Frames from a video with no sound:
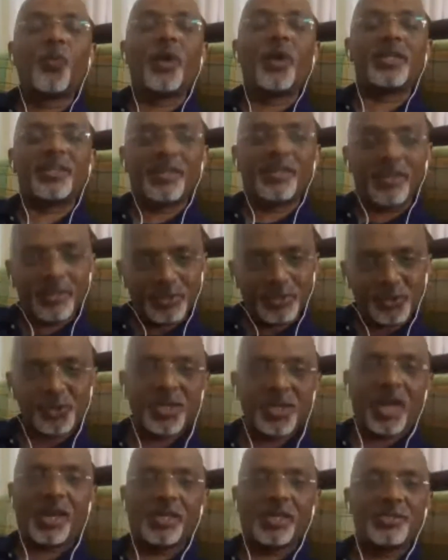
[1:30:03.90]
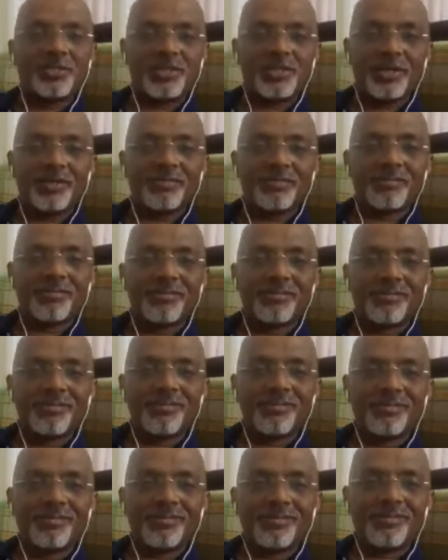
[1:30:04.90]
worth challenging,
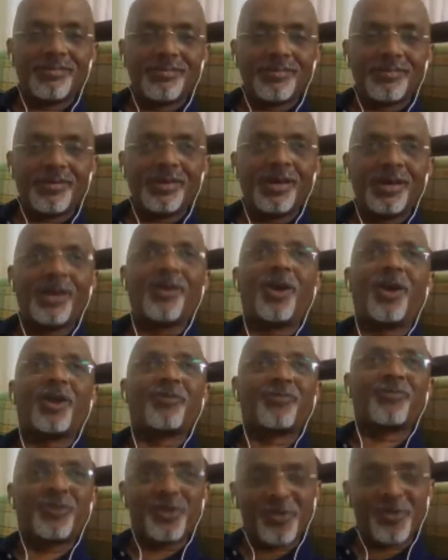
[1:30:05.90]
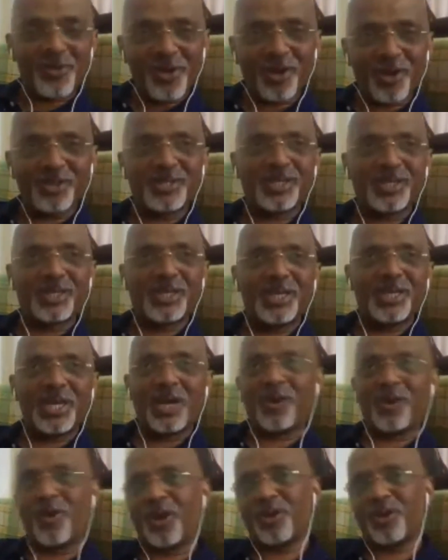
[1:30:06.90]
a lot of curiosity,
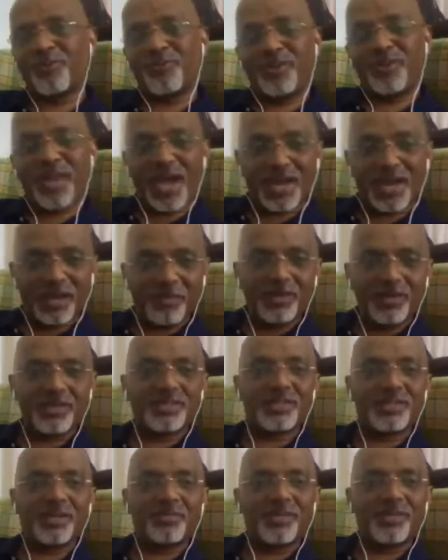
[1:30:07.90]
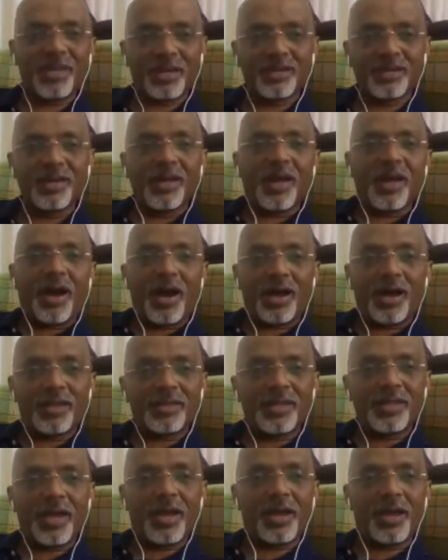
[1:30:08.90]
a lot of dynamism that
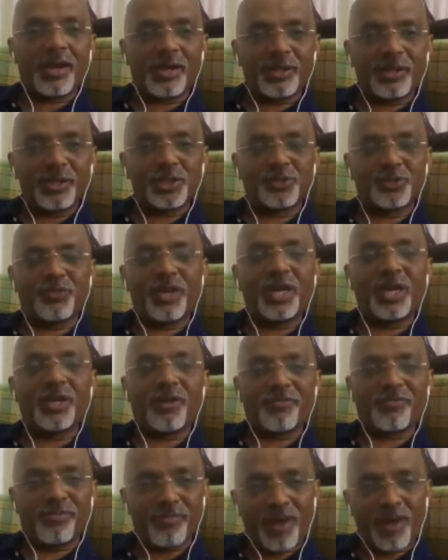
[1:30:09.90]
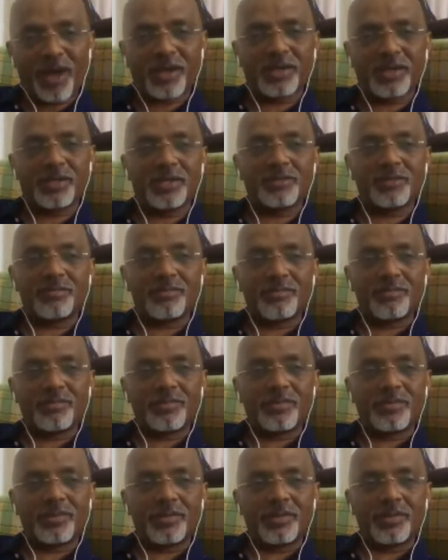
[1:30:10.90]
are there in this field of marketing.
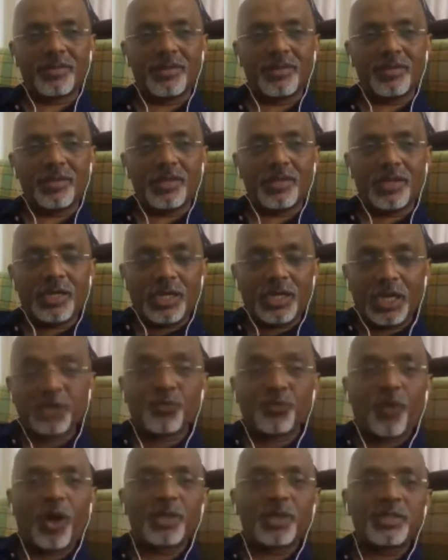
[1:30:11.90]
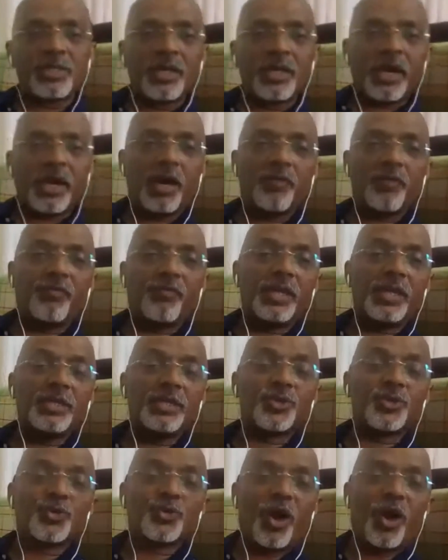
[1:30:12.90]
It was a very
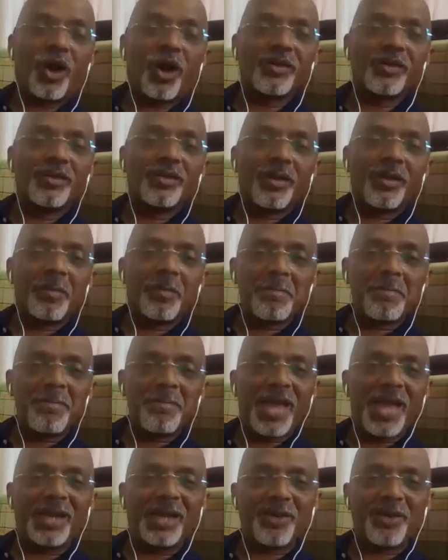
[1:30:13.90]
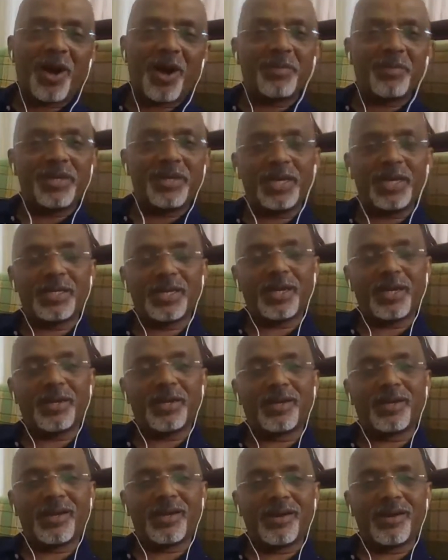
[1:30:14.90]
strong
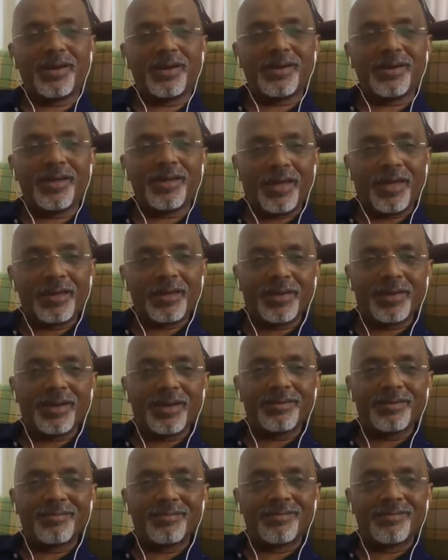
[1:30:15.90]
male-dominated area,